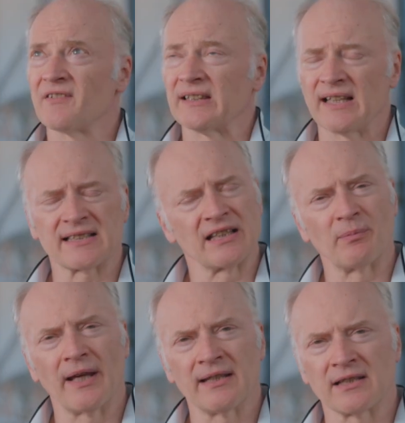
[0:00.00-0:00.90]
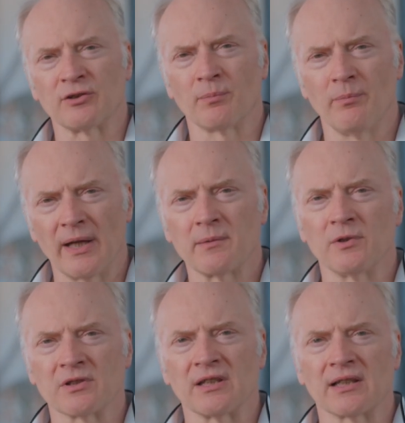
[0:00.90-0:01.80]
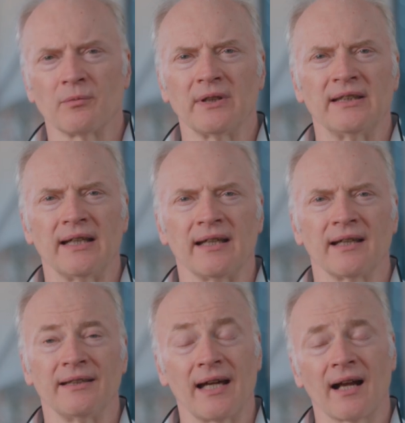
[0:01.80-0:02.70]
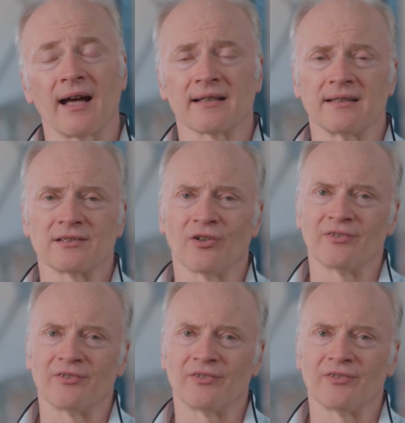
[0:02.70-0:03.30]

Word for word: fantastic place to make music with the young artists